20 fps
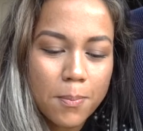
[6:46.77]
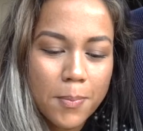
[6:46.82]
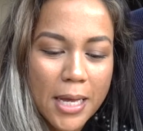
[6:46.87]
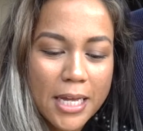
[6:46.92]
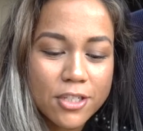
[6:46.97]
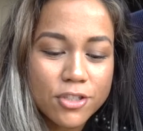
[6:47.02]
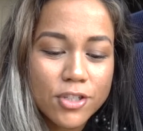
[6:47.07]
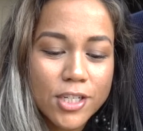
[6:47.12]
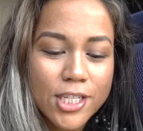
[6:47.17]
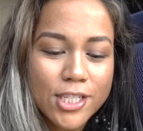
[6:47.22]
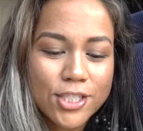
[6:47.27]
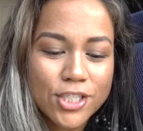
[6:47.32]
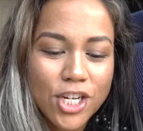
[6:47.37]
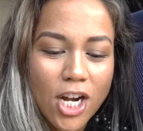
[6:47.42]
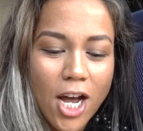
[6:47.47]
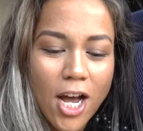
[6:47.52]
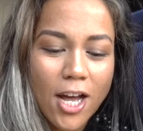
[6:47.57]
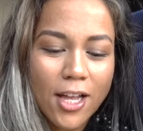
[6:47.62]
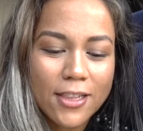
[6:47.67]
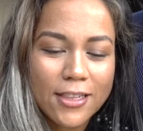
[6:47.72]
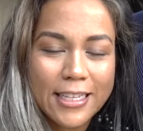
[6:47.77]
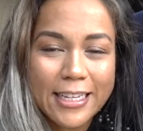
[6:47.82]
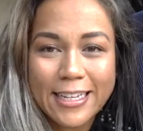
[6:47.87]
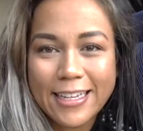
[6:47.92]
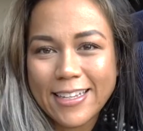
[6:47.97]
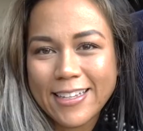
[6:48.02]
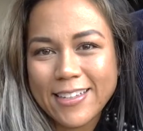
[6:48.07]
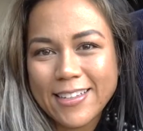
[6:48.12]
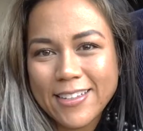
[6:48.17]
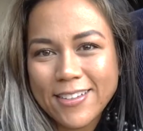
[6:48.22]
Patrick
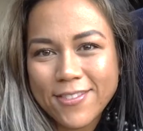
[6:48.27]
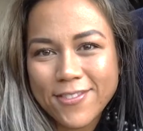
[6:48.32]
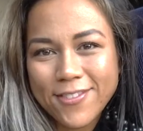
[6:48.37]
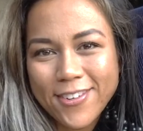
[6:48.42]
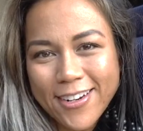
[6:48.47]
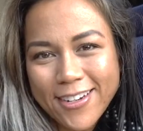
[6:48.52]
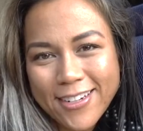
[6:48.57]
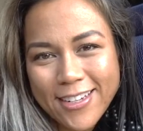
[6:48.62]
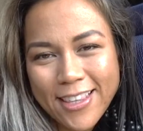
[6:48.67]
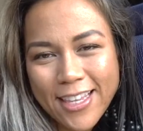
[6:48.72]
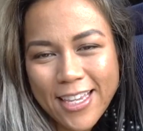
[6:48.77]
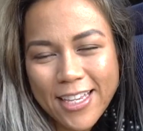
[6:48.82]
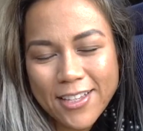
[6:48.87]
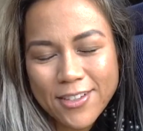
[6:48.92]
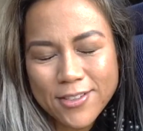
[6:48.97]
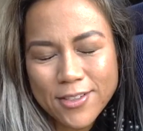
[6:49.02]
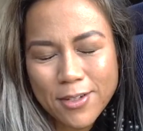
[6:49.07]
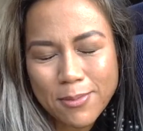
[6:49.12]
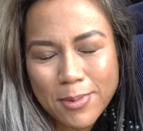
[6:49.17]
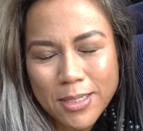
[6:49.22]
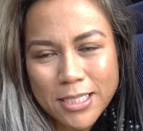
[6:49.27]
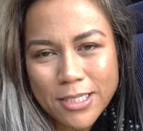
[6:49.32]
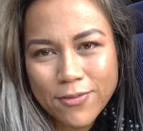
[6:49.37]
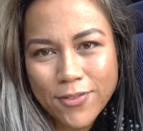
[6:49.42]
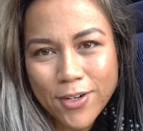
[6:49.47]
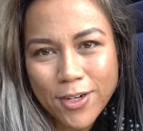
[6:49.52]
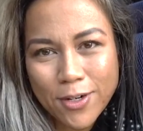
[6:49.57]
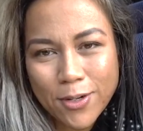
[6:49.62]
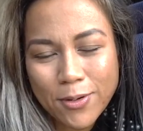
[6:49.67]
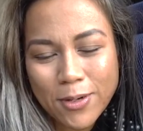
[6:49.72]
Jolie, friend, thank you so much
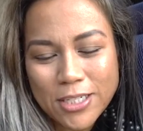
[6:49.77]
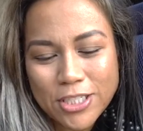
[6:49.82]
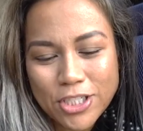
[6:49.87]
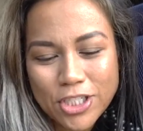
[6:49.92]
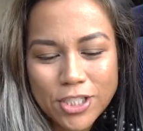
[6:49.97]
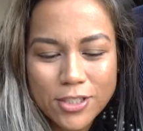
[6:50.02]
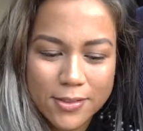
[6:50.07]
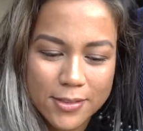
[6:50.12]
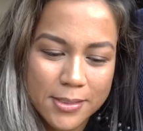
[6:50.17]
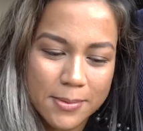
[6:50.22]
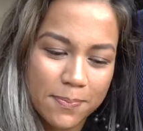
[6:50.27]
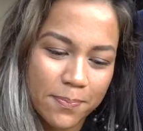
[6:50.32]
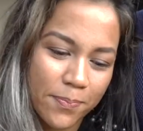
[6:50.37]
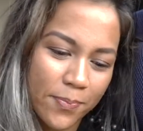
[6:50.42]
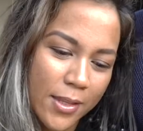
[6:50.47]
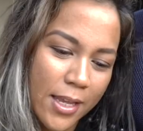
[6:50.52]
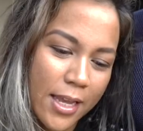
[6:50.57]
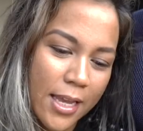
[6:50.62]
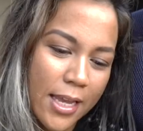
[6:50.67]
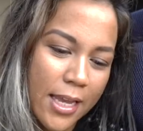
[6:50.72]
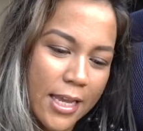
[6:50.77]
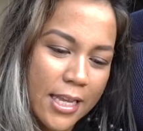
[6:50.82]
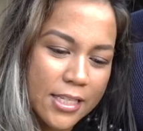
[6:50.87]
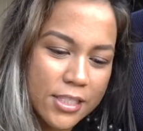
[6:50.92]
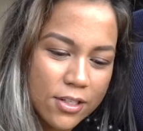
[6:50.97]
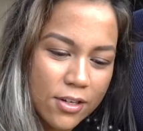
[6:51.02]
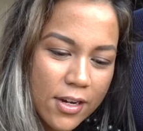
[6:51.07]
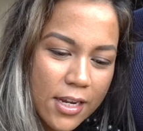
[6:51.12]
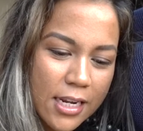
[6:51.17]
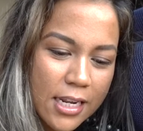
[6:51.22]
for your questions.
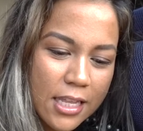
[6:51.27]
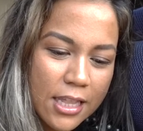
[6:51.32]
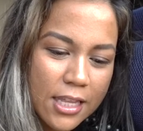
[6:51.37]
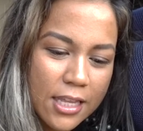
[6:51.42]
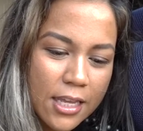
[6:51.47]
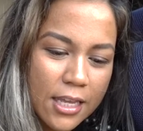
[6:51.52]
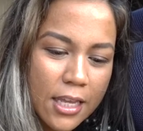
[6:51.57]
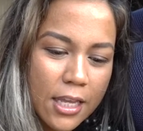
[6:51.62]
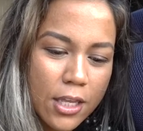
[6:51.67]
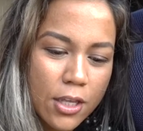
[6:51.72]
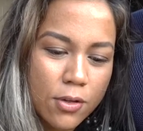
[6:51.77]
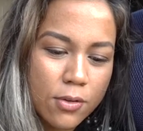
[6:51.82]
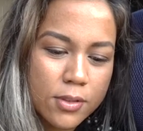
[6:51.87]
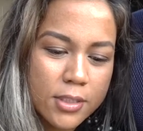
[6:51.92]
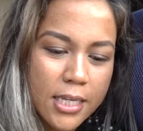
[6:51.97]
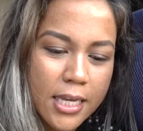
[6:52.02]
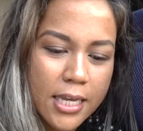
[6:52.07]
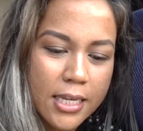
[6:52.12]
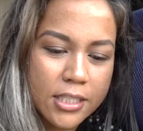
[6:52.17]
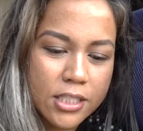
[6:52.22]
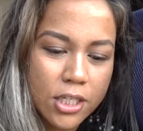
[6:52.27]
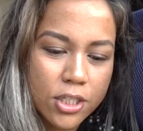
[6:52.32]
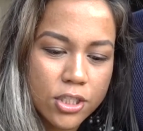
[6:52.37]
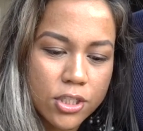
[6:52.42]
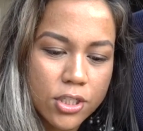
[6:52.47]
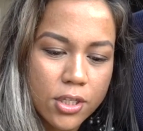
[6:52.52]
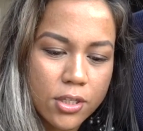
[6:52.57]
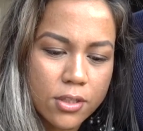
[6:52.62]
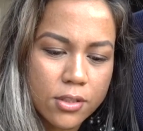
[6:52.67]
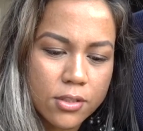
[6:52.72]
Is there anything you take
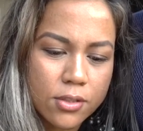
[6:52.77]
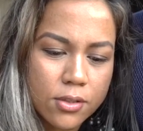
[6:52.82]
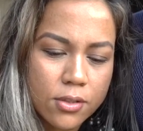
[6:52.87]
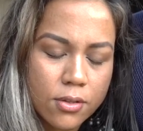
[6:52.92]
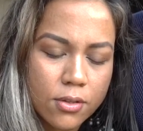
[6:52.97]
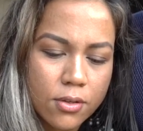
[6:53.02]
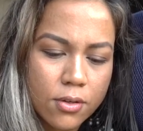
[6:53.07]
such as